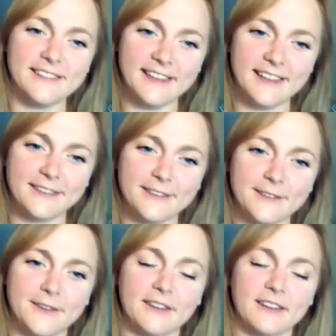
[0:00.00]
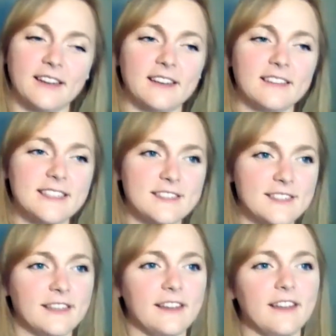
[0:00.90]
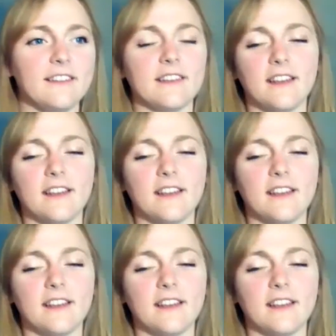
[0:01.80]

dig through like ditches,